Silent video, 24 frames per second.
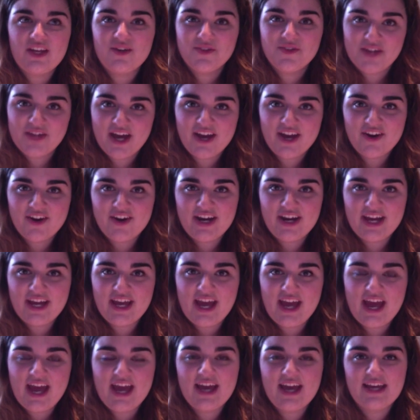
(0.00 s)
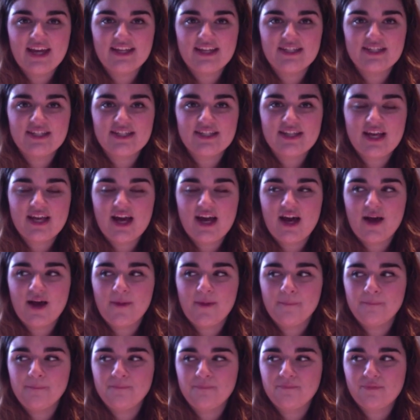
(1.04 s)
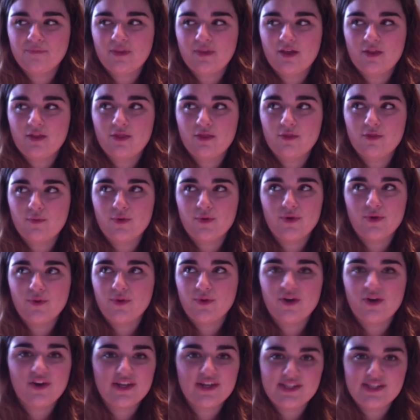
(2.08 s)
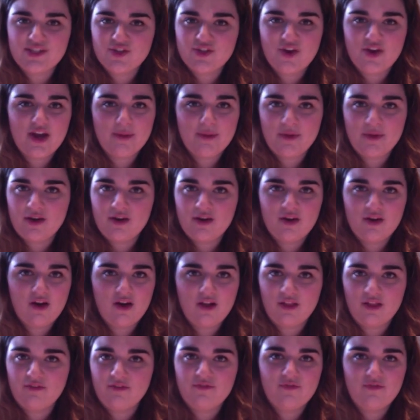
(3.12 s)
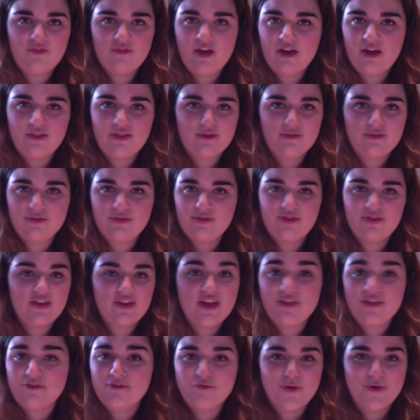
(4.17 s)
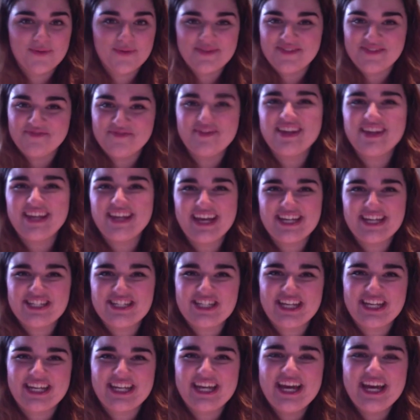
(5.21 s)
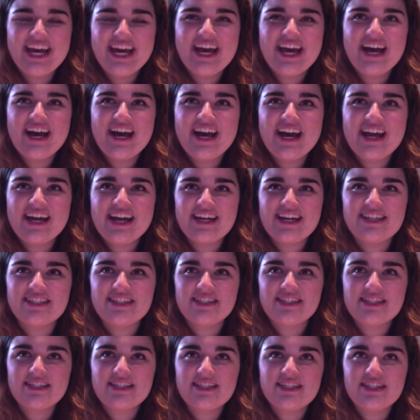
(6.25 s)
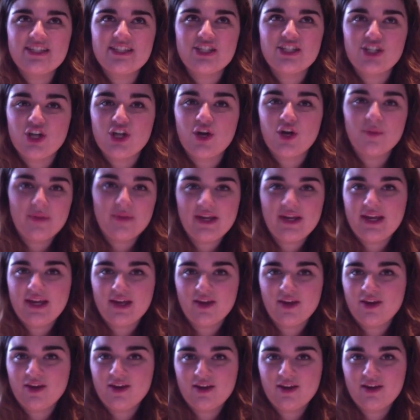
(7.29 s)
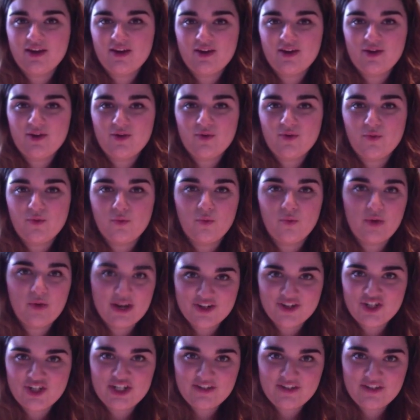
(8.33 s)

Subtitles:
diary and through her Instagram and all of the other forms of mediation, is determining where she